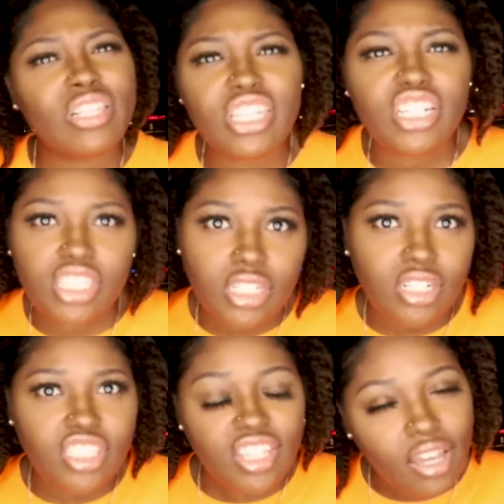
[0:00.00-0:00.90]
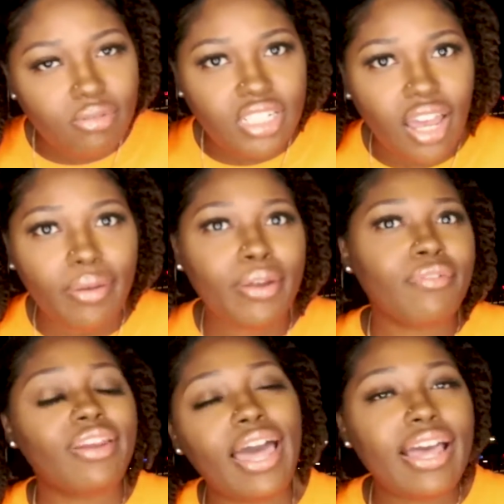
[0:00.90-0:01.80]
into the sub shop
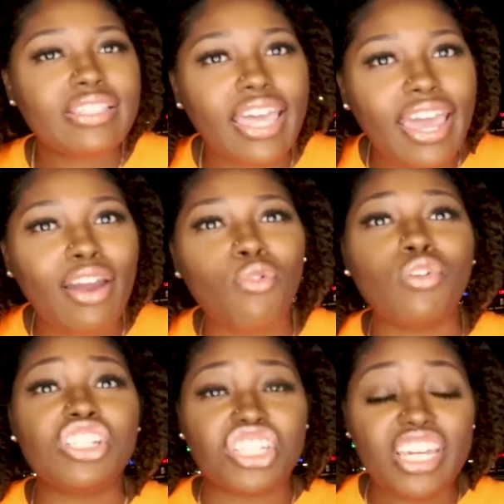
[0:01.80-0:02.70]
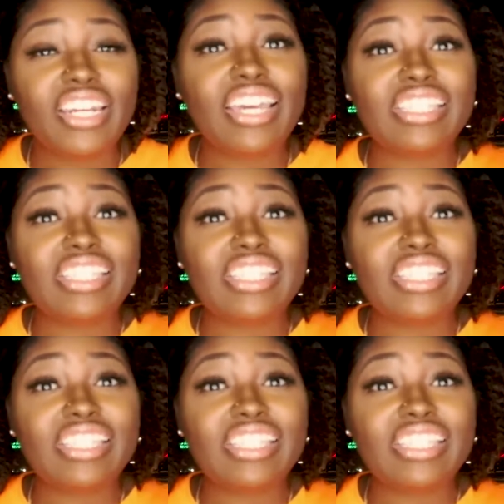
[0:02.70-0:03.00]
and realize that Regina